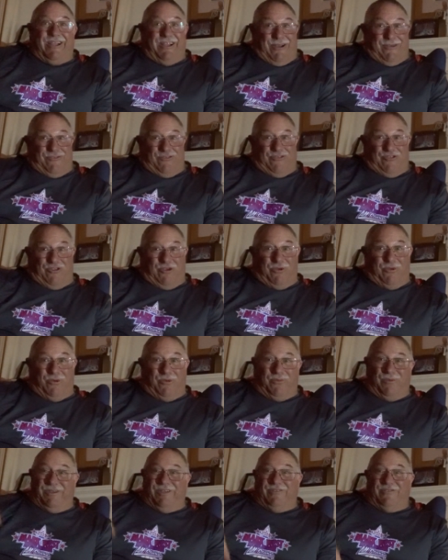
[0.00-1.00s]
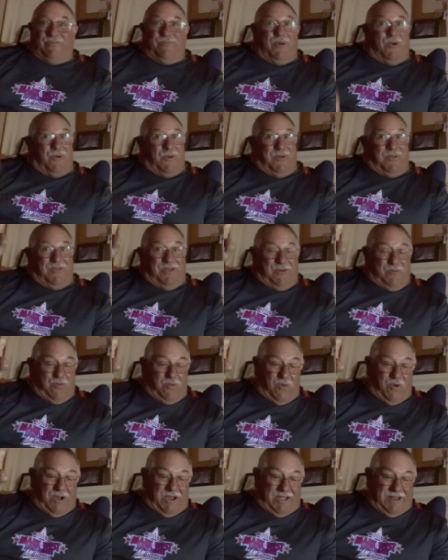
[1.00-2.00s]
because two is more than
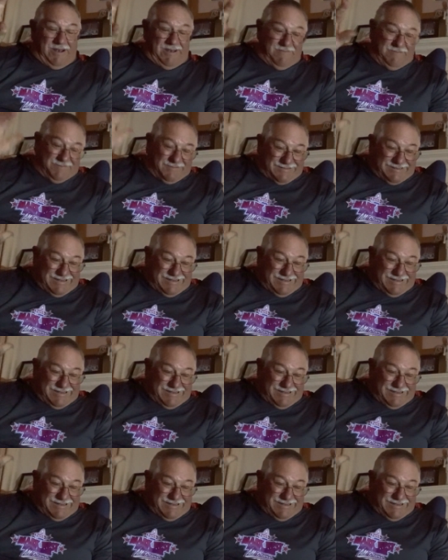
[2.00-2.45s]
one.